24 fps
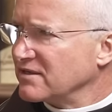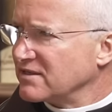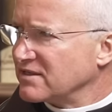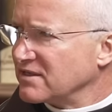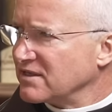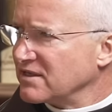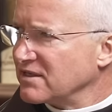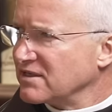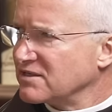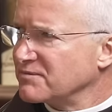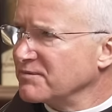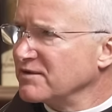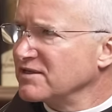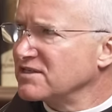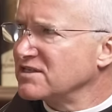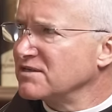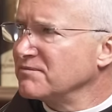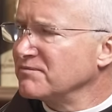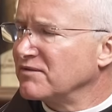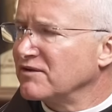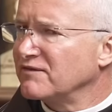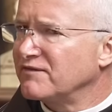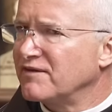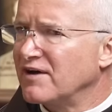You see, it's been
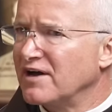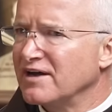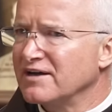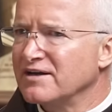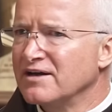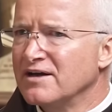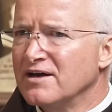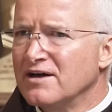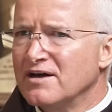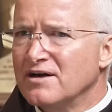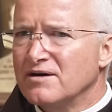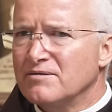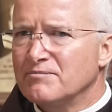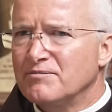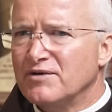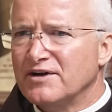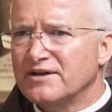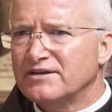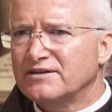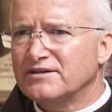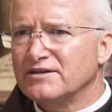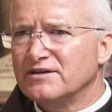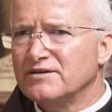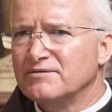simplified.
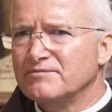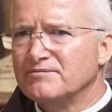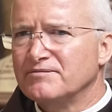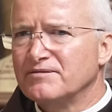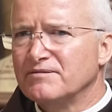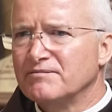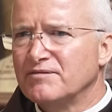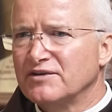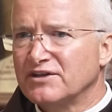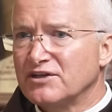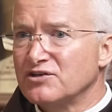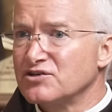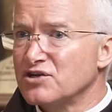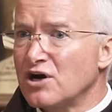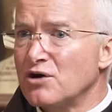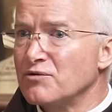But there's